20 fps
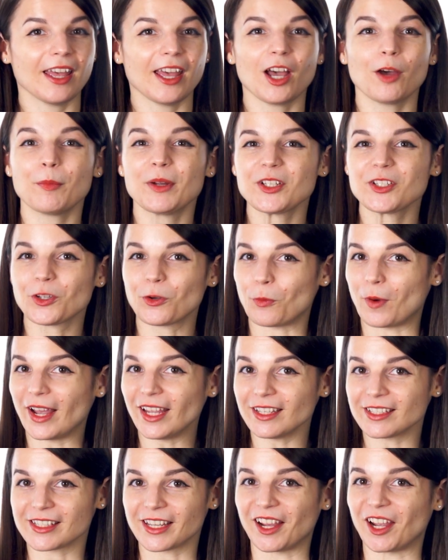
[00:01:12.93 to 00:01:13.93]
How much
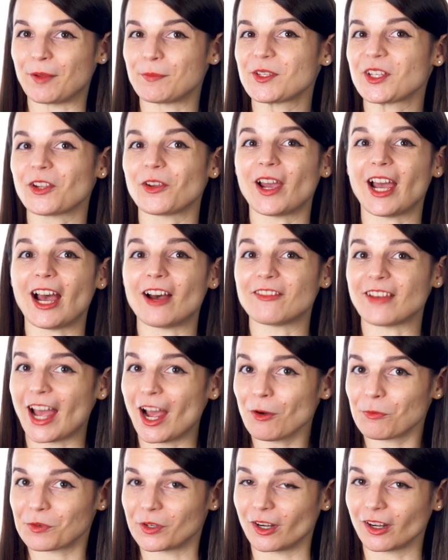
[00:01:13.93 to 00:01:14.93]
quiet time do you have
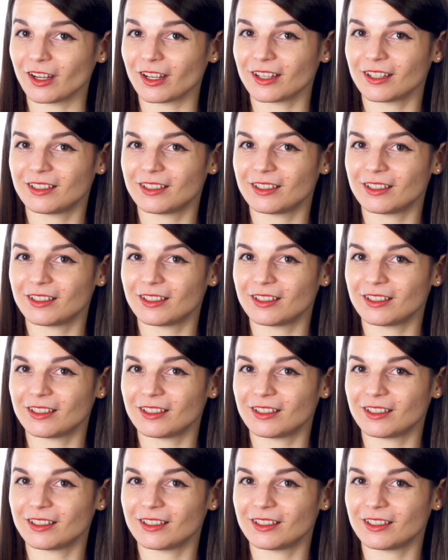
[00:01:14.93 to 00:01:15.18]
at work?